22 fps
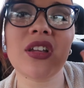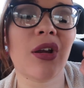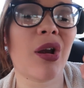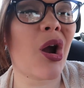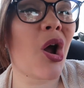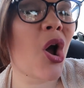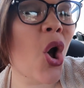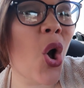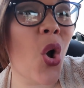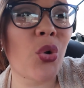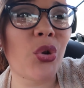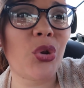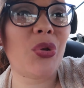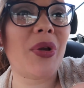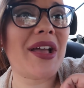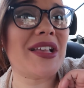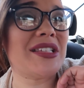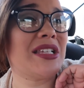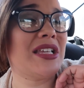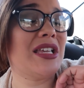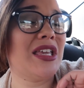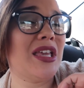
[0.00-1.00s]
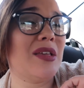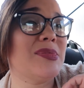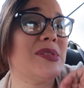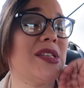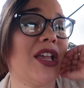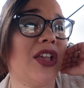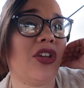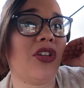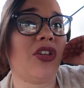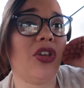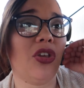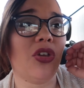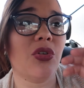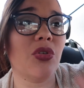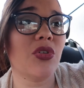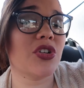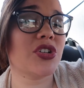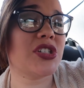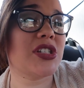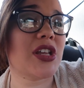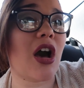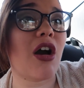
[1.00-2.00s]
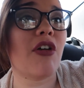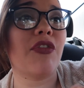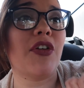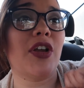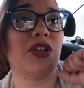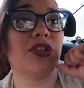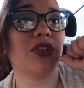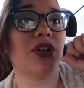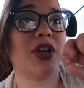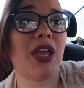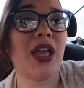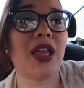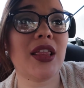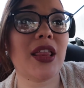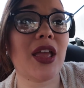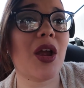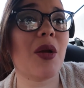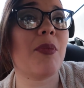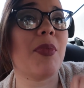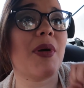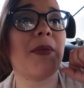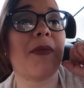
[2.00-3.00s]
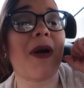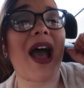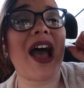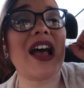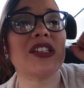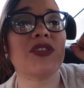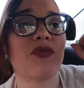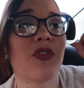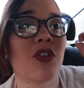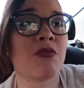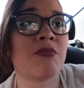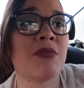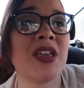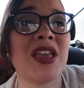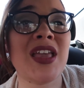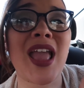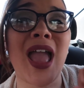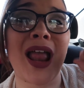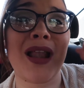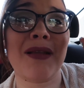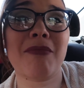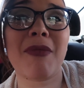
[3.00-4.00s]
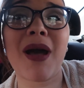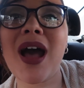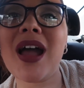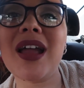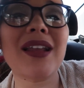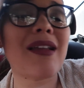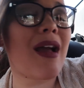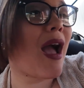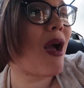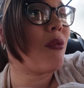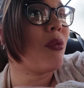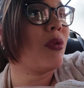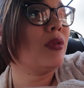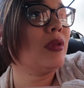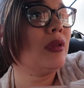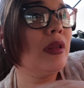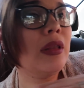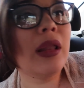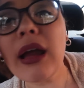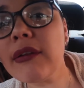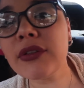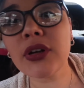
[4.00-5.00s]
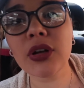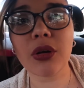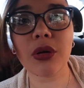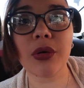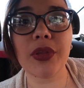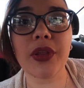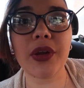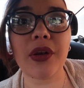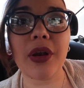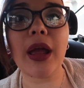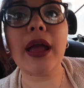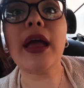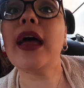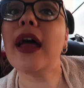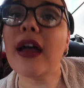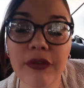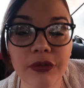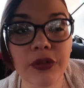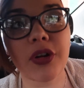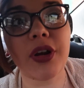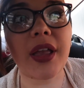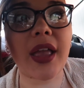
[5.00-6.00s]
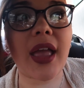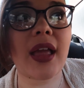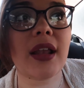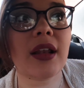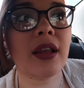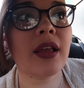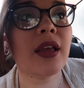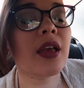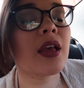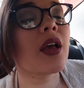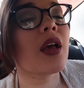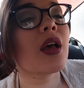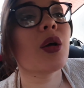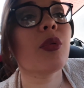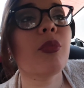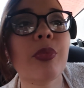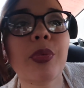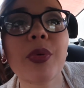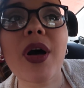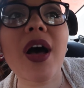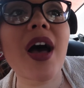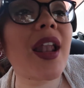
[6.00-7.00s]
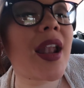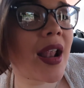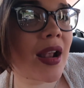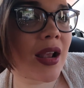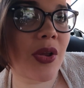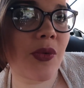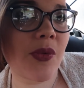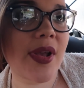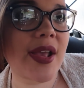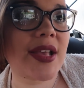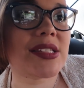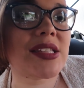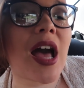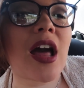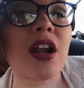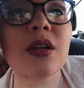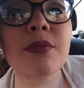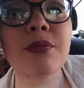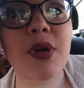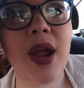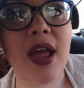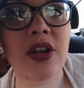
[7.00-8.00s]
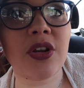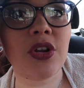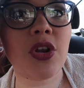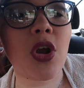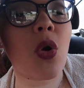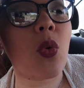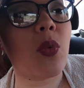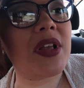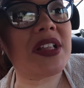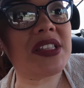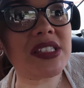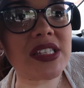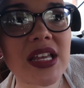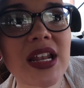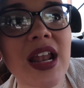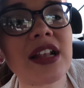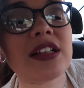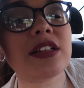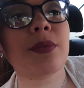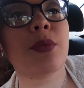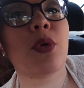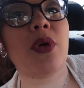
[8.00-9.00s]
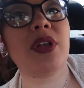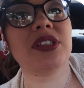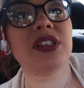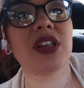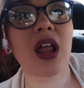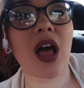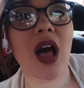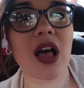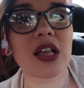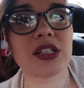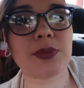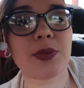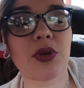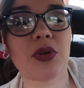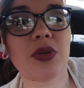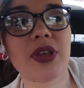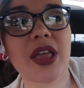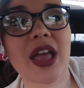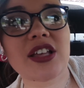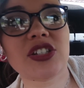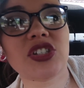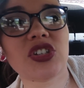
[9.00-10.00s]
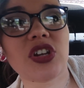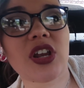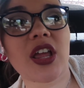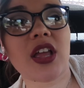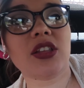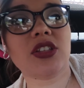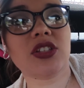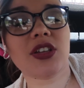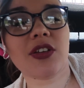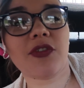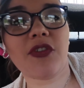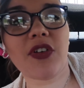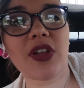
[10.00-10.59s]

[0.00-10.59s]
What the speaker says: their own. You guys can keep taking yourself and your kid there. But as for me and mine, I will never go there ever again. But anyways, on a brighter note, we did end up going to the hospital yesterday to